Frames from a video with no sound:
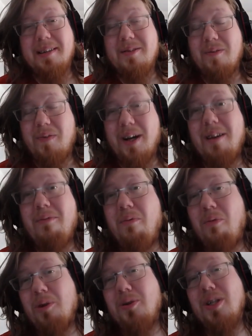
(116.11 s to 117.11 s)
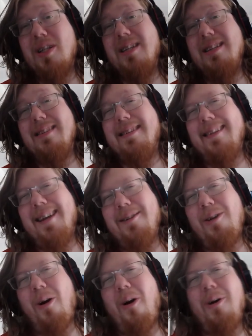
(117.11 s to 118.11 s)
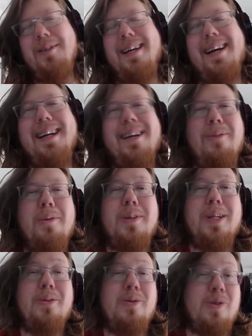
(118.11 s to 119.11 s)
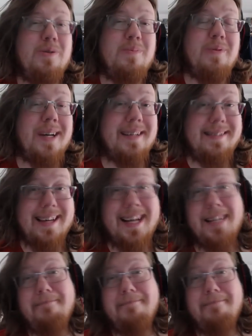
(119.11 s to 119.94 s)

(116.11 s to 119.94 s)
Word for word: So thank you for watching, see you later on, and have a continued super great day.